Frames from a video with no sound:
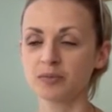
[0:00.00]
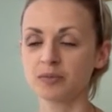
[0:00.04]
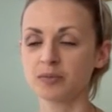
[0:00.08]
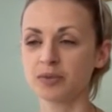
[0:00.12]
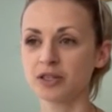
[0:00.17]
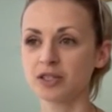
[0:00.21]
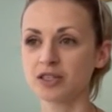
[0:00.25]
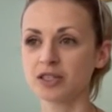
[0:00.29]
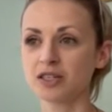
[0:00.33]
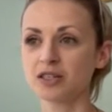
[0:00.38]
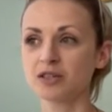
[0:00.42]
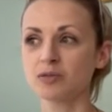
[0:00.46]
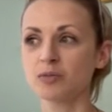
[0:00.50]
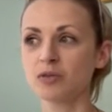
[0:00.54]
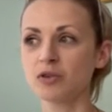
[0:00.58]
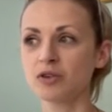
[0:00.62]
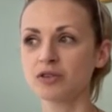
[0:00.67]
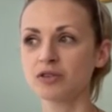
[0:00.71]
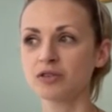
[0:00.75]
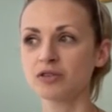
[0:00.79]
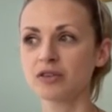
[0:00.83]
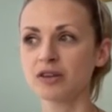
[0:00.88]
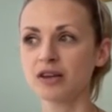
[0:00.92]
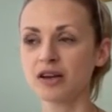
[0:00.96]
But in the
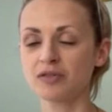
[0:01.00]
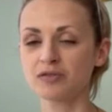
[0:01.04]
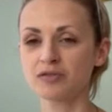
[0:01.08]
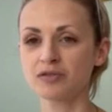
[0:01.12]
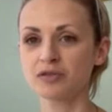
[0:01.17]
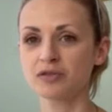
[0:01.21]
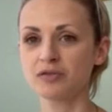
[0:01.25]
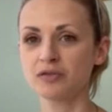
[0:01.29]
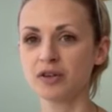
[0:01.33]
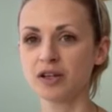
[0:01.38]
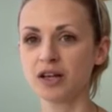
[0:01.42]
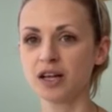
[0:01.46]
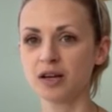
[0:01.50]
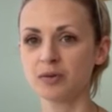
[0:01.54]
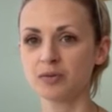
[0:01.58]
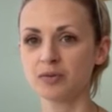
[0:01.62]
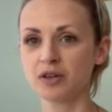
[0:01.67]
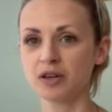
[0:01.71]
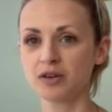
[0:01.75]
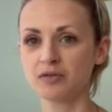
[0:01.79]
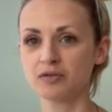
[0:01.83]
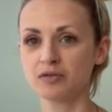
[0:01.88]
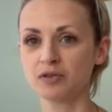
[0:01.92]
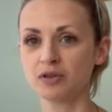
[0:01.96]
morning you have to fill up, you
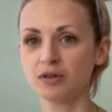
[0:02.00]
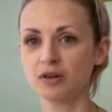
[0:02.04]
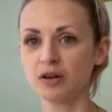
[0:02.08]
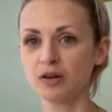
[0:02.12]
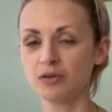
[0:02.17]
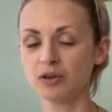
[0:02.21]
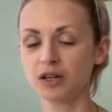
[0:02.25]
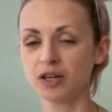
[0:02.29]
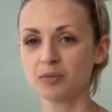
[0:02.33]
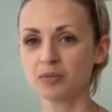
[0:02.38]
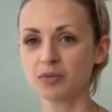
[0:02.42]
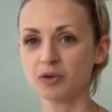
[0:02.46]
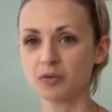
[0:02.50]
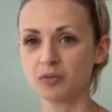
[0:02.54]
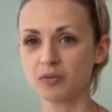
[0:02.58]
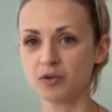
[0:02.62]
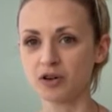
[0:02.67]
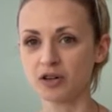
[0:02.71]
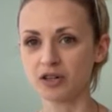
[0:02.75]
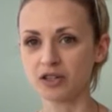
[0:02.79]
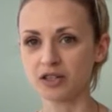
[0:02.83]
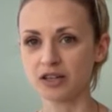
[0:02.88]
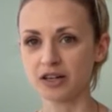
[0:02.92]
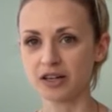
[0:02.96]
have to load up on
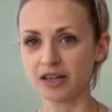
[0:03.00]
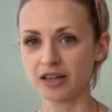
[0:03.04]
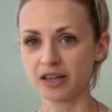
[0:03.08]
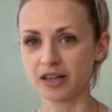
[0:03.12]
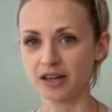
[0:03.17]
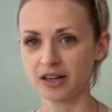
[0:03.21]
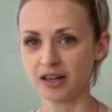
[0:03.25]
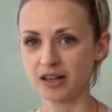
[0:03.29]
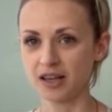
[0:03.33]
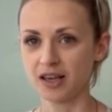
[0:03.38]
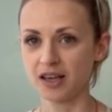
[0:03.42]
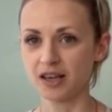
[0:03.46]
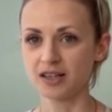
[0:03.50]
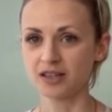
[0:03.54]
water again.